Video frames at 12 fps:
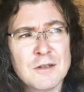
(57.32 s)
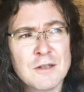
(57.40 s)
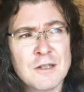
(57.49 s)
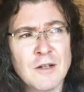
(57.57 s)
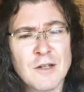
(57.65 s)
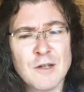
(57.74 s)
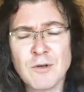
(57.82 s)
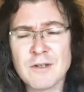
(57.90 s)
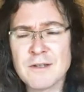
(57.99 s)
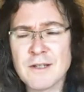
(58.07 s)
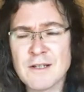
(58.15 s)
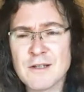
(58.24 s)
you know, he
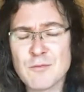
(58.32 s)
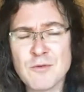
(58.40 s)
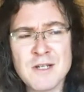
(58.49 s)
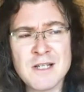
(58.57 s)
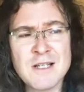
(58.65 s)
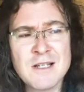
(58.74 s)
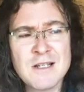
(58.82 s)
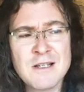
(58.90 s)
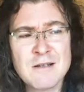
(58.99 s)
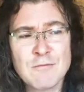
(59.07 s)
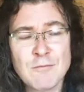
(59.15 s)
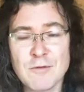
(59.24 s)
once said to me,
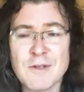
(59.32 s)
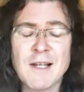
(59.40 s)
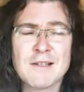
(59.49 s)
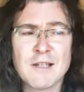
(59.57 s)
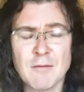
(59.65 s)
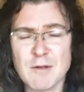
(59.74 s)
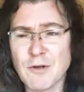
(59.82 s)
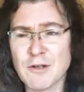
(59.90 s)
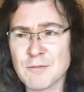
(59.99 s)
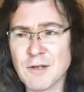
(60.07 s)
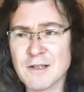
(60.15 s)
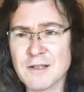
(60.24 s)
well, it was the last time he spoke
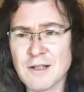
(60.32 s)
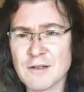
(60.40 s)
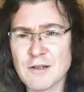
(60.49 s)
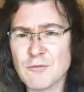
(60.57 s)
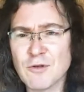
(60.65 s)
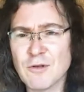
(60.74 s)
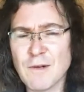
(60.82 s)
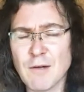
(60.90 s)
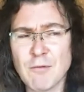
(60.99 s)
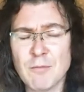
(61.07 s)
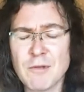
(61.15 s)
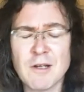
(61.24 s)
to me actually, he goes, I won't be